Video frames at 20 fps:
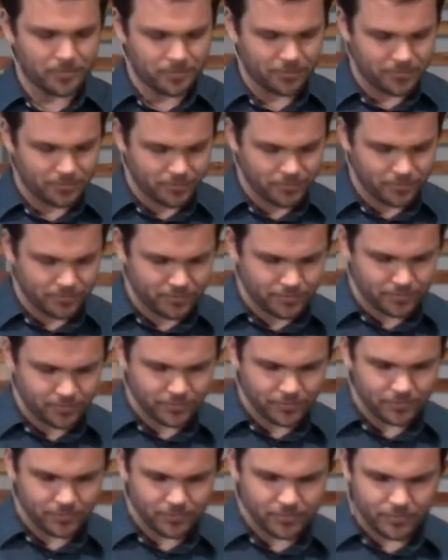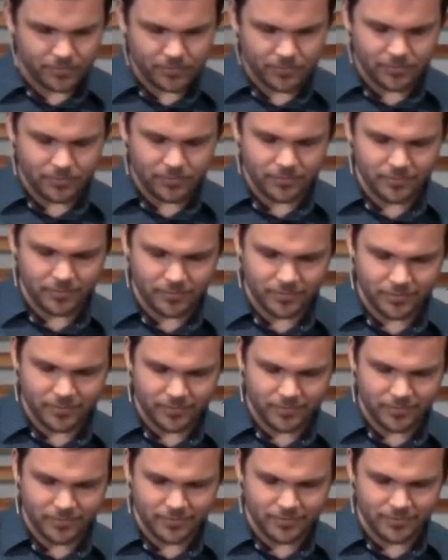
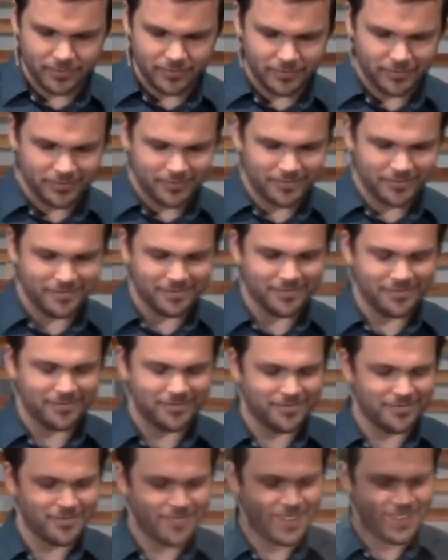[no speech]